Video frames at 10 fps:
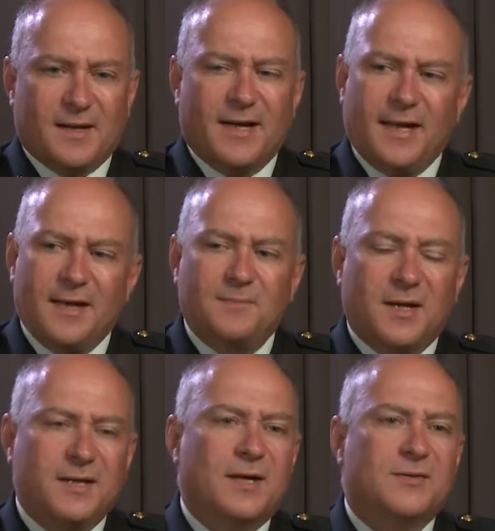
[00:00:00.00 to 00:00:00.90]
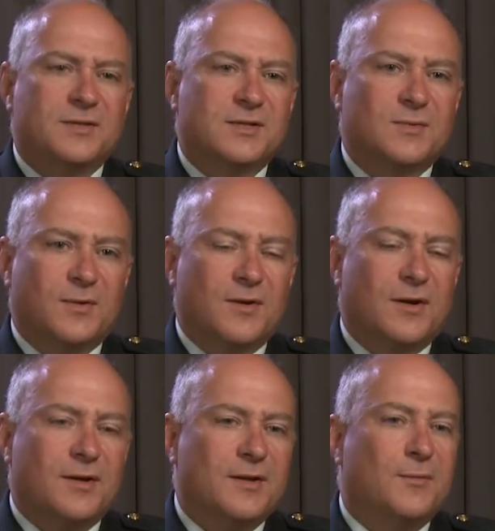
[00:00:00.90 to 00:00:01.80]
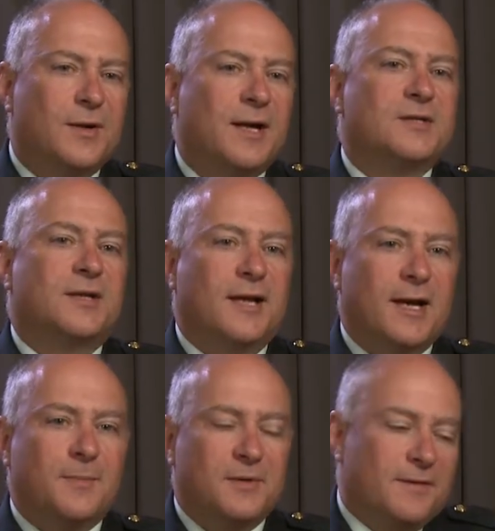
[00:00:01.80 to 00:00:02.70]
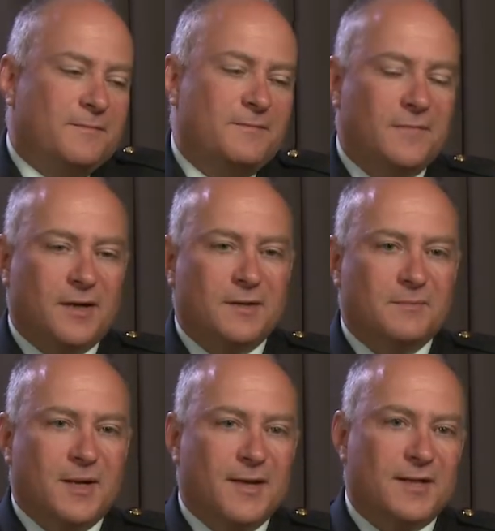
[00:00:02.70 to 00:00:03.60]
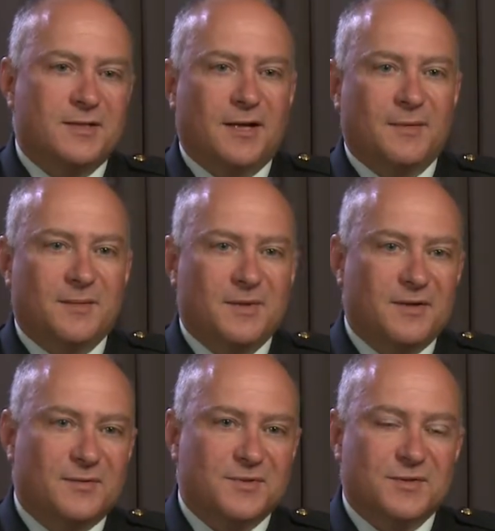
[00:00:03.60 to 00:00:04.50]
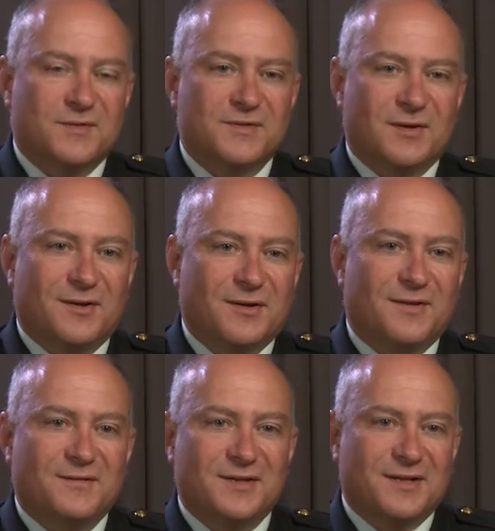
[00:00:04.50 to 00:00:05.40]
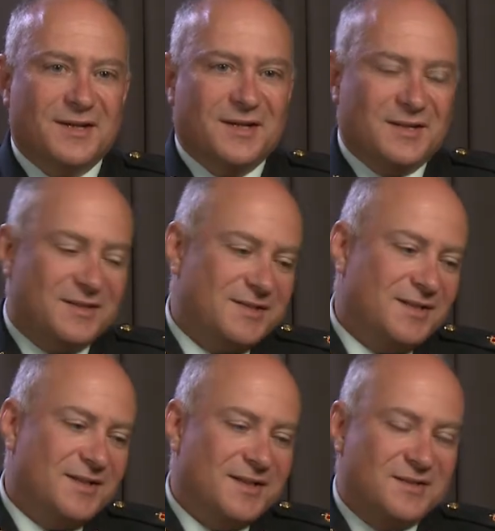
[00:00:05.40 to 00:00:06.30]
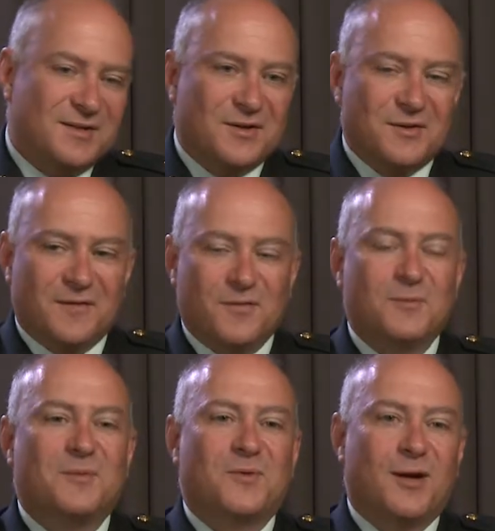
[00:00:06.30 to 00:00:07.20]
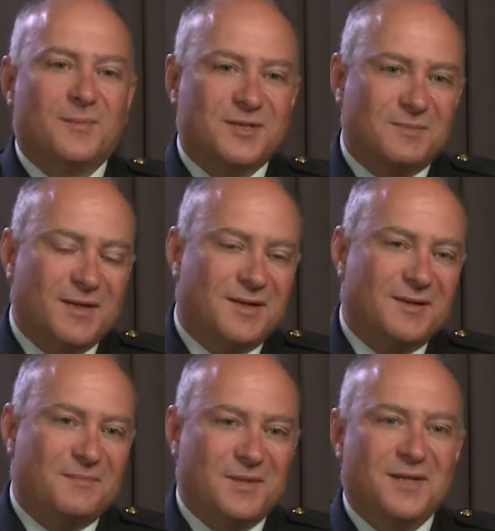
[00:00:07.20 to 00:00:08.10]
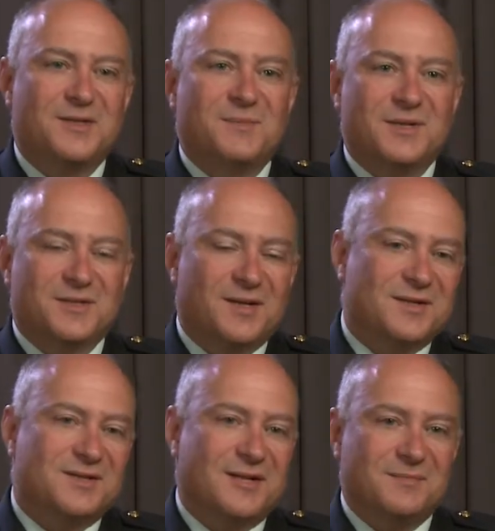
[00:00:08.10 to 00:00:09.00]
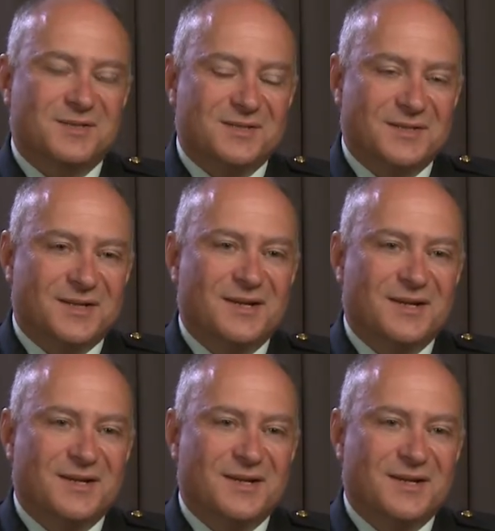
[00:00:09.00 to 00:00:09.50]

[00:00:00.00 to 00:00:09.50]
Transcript: had my doubts as to whether or not it would actually happen. I by that time I'd been in the reserves long enough to see that, you know, a verbal promise made to me is not the same as